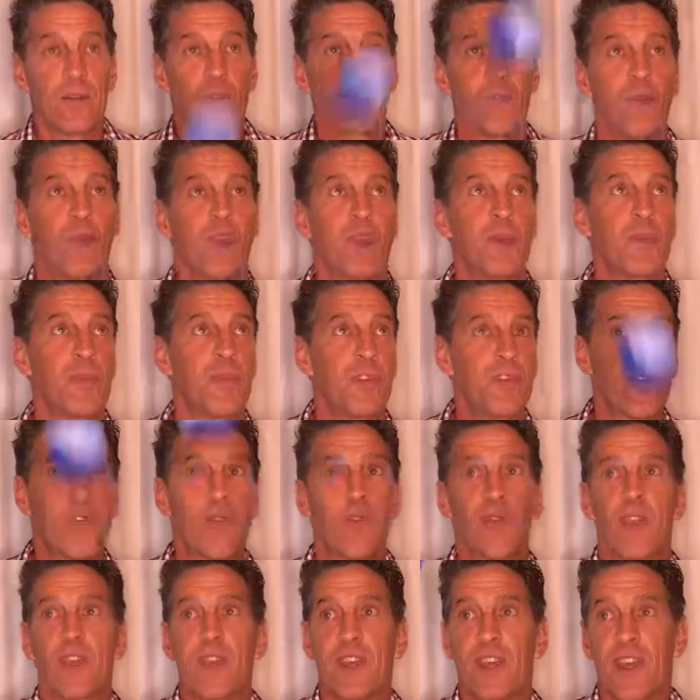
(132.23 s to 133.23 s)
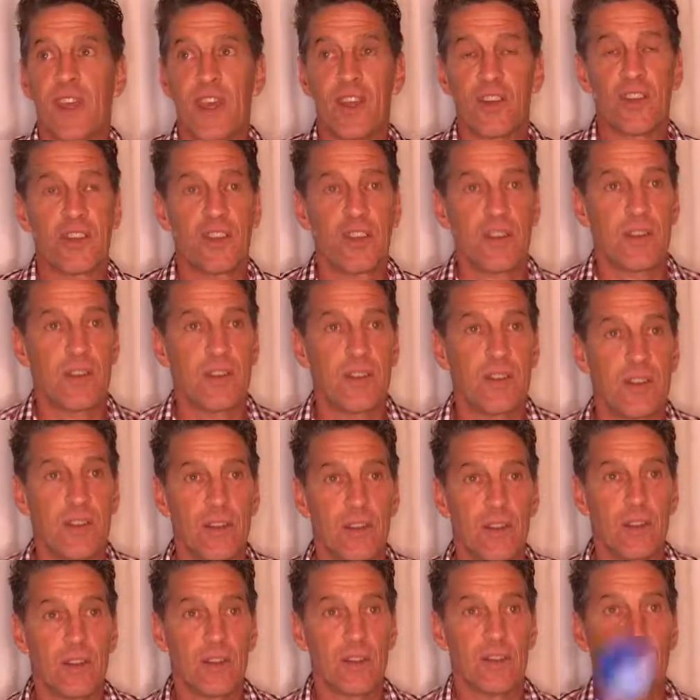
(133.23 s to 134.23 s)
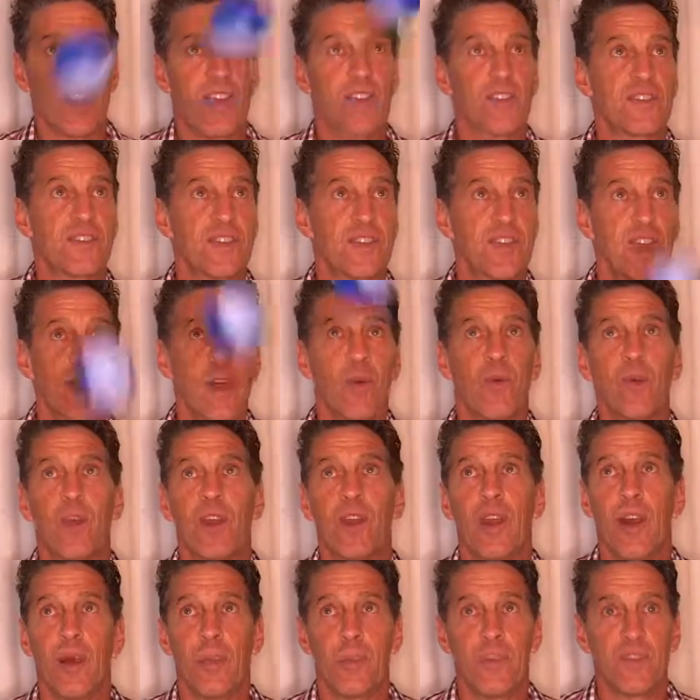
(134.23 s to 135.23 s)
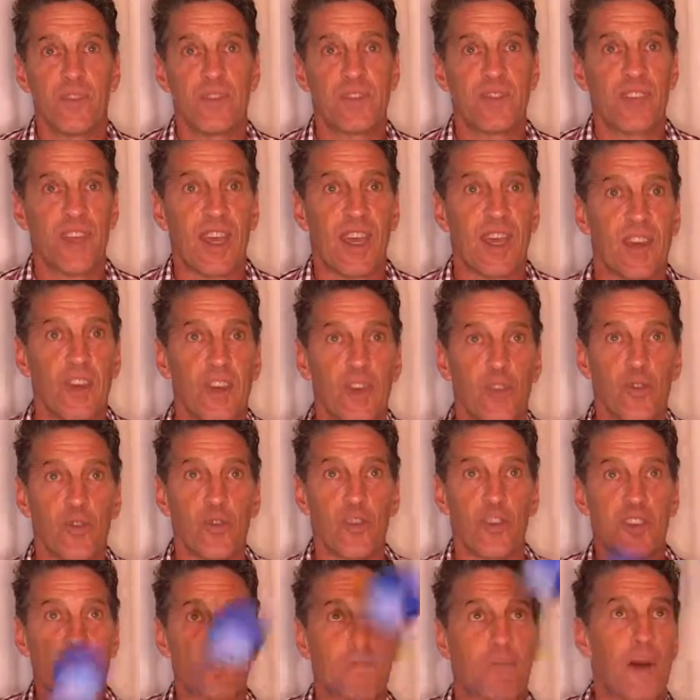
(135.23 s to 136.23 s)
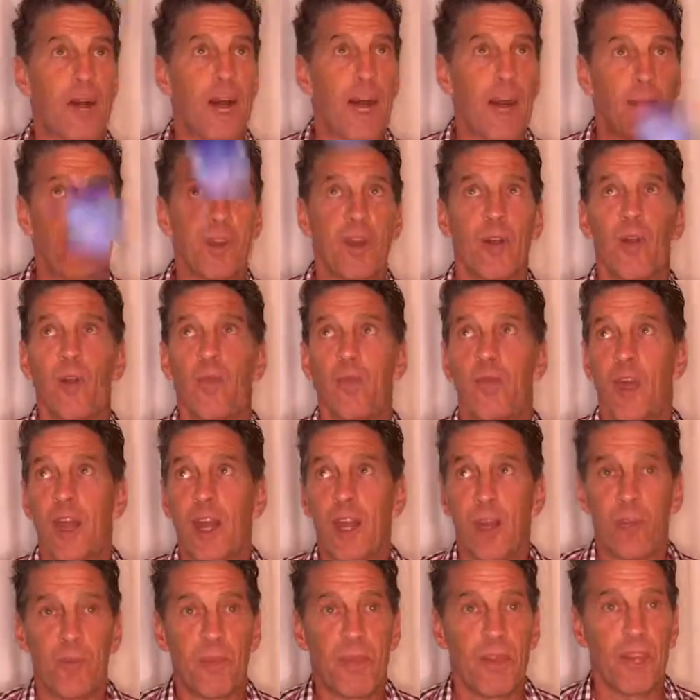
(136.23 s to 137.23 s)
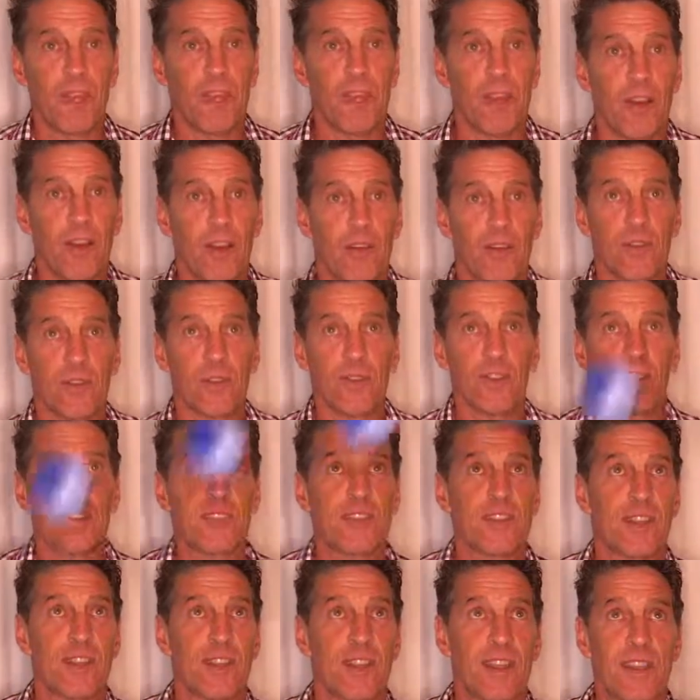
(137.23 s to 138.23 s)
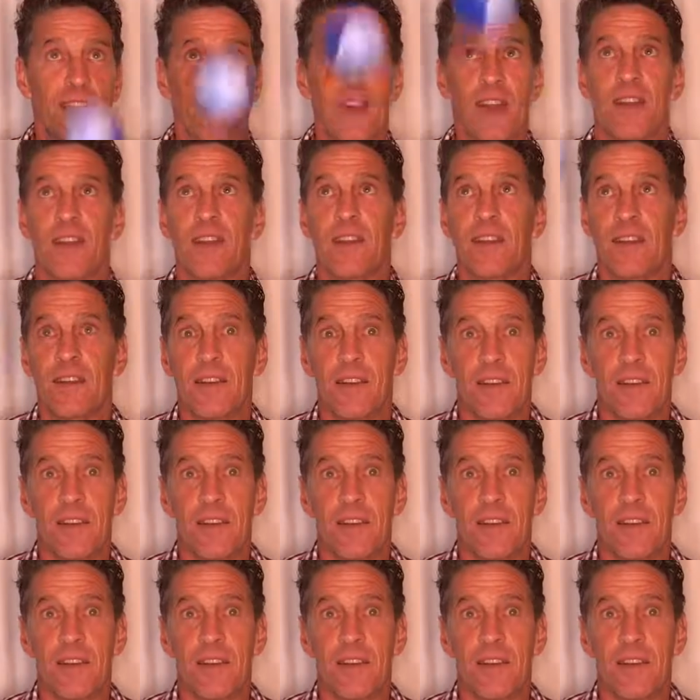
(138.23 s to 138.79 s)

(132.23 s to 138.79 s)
Right before you catch it, you're tossing that one up. It's kind of, you're just popping it right up in the air, just like that.